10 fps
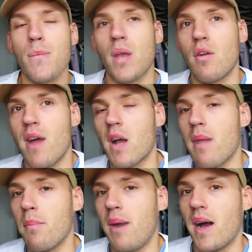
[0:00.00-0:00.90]
I'd
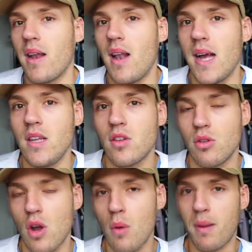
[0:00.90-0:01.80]
recommend packing light. So
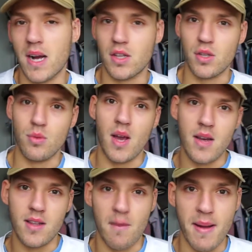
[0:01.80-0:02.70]
don't pack a
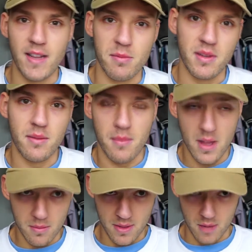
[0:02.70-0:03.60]
suitcase. I've made
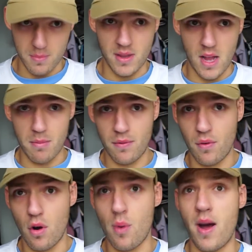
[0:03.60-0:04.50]
this mistake
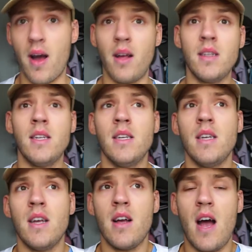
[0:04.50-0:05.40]
before where
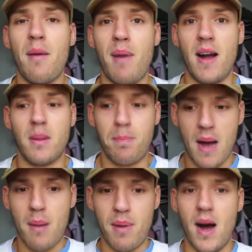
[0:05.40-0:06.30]
I packed the
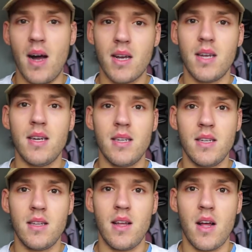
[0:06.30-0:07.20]
backpack
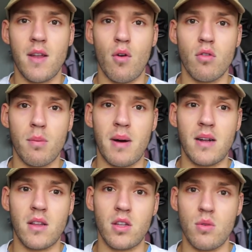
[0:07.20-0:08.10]
and I've also
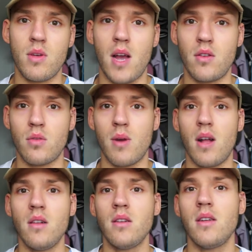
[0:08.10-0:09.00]
packed the suitcase as
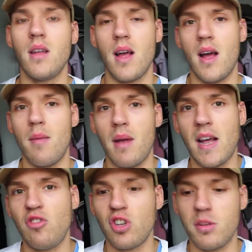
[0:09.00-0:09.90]
well.
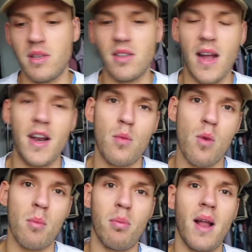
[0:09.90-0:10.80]
Unless you're going to be staying in
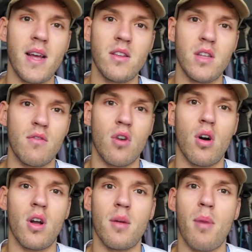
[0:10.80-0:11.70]
one place and you've
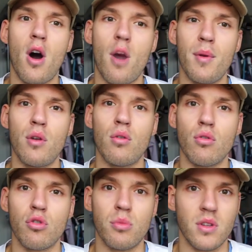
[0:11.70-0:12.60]
got an apartment
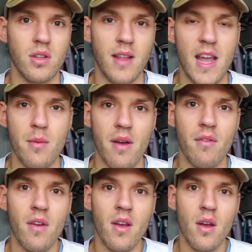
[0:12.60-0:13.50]
or someone to stay
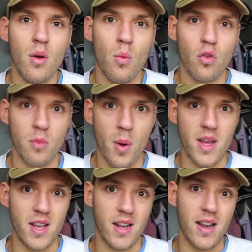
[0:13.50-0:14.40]
with, somewhere where
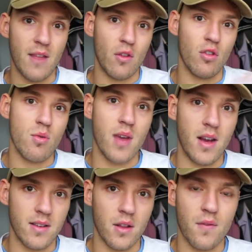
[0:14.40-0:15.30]
you can leave the
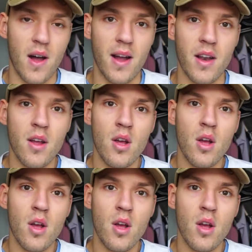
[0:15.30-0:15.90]
suitcase, that's fine.